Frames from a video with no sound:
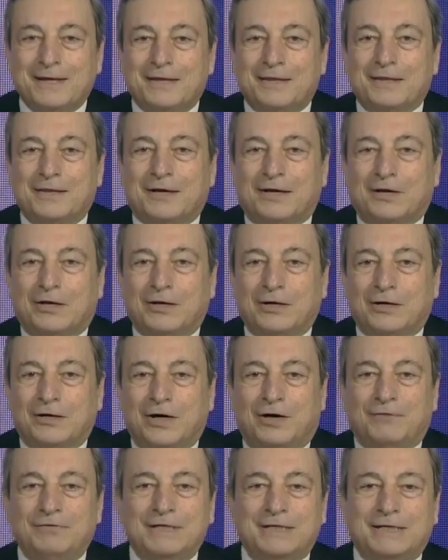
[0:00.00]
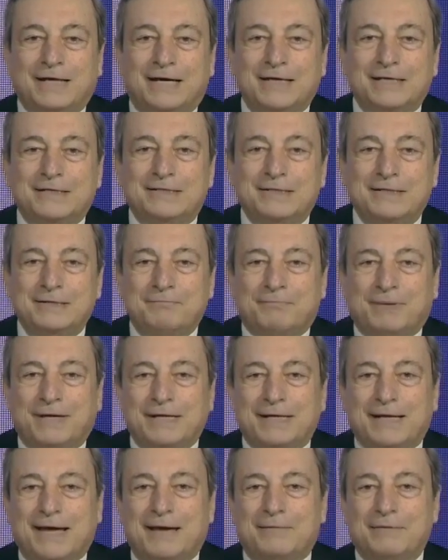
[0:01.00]
The COVID-19
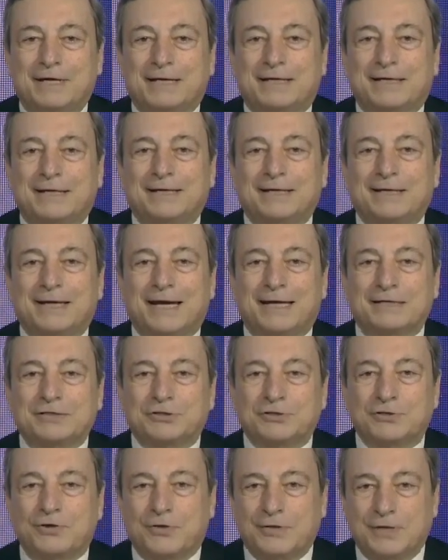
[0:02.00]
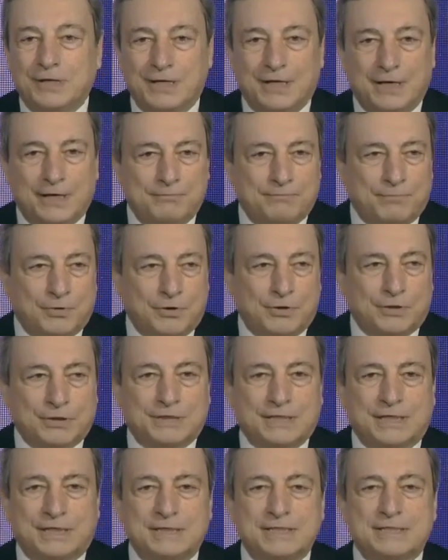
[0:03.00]
pandemic has shown the
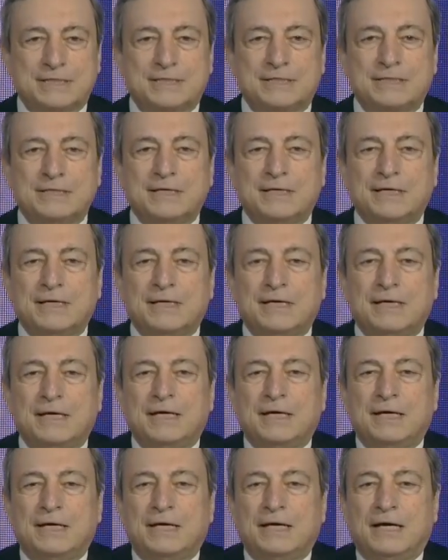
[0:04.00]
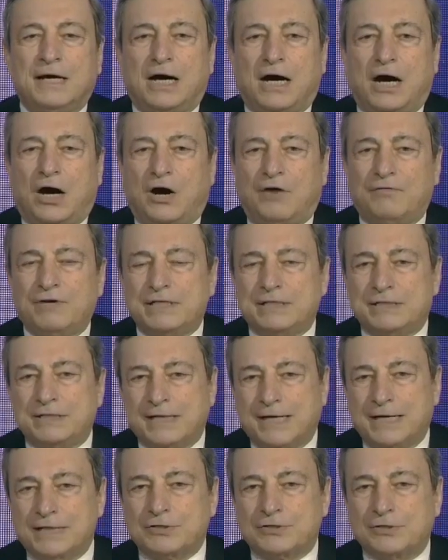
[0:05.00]
importance of
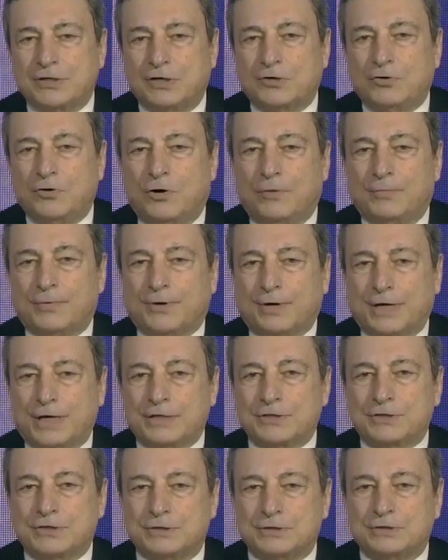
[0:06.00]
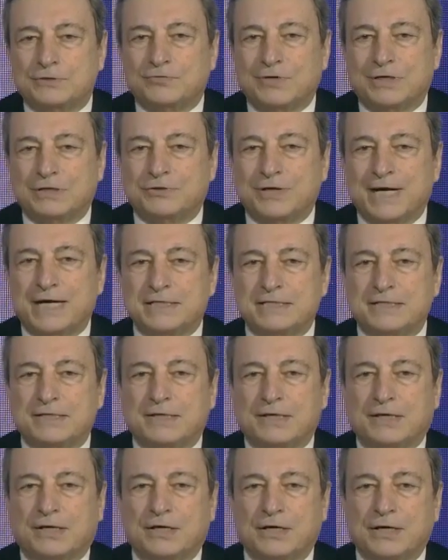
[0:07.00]
international cooperation to address
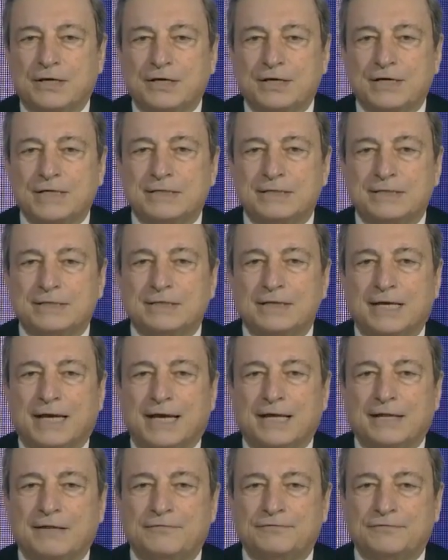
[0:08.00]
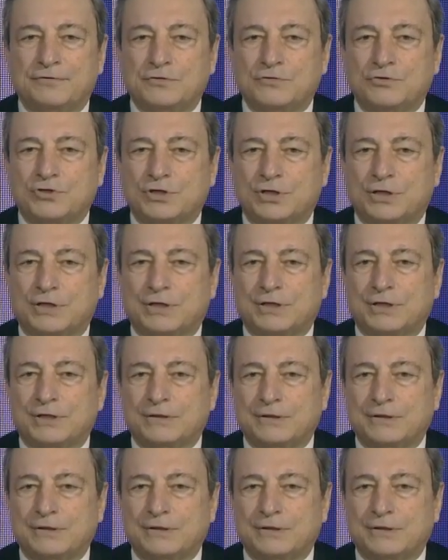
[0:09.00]
the current and the future